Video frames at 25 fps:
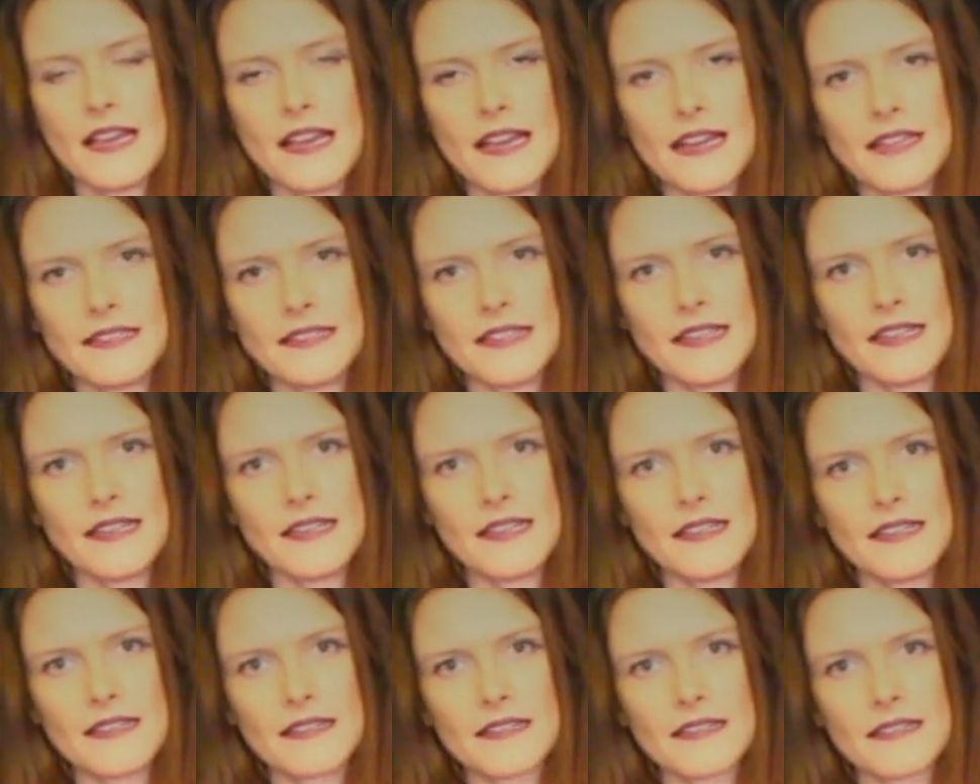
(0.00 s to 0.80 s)
And
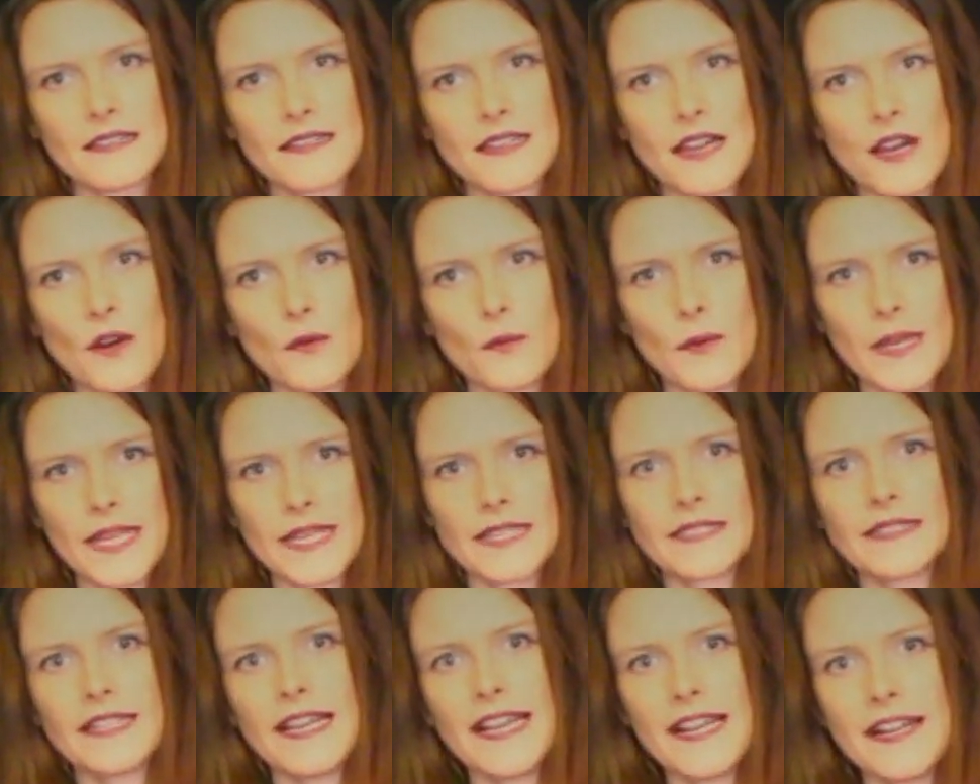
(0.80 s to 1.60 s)
then a
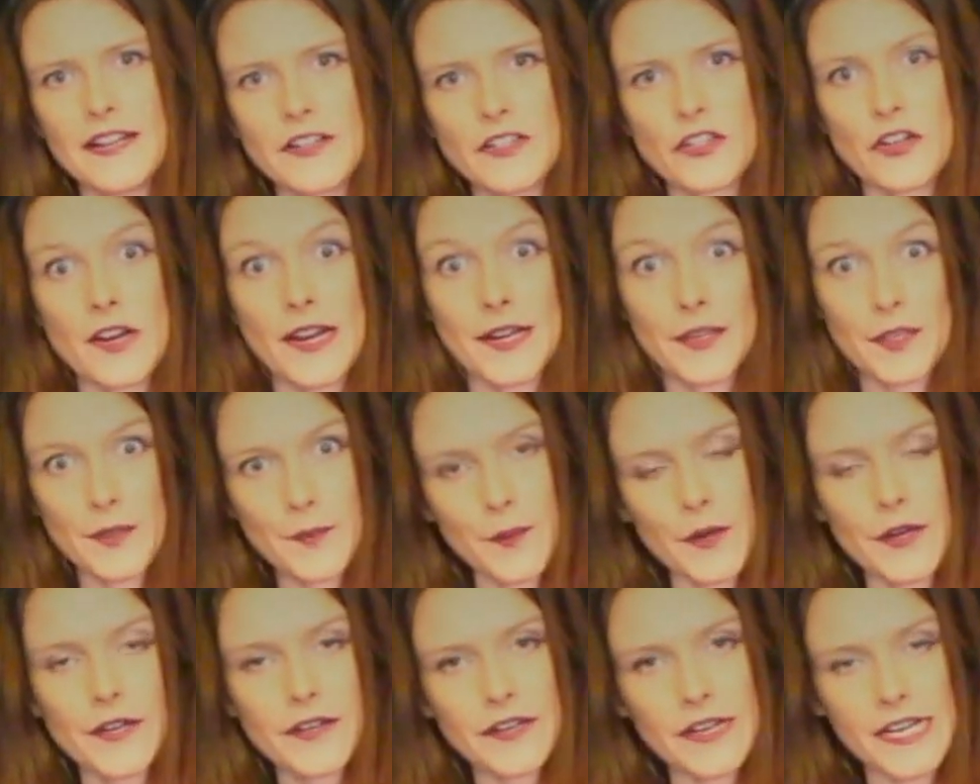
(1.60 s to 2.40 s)
week later, track
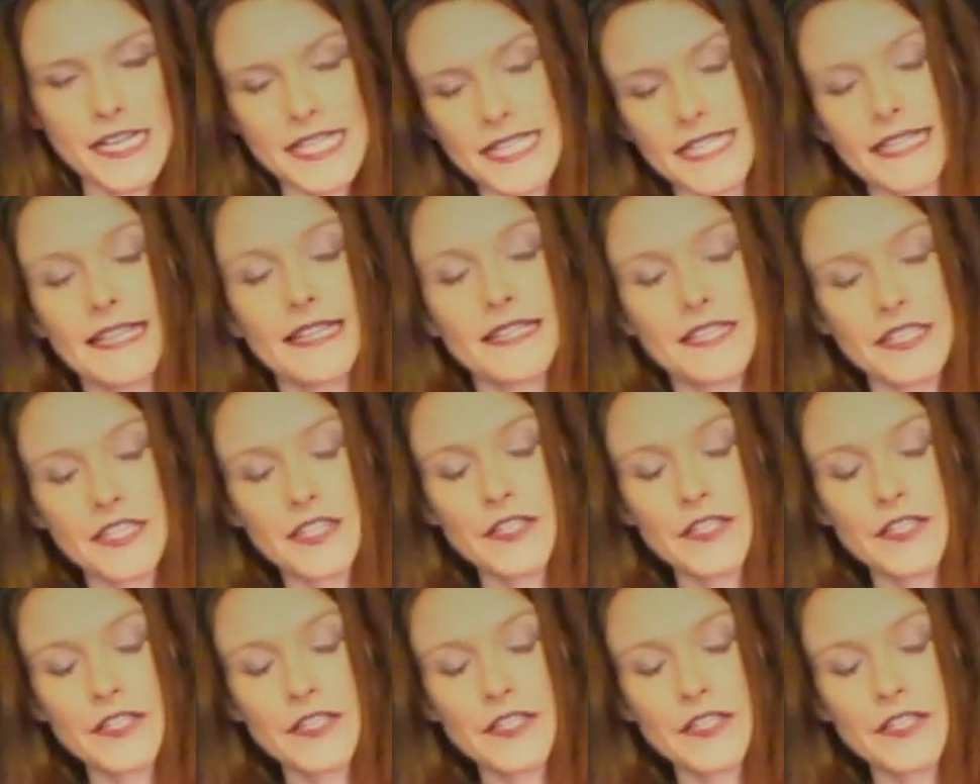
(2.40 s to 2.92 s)
your progress again.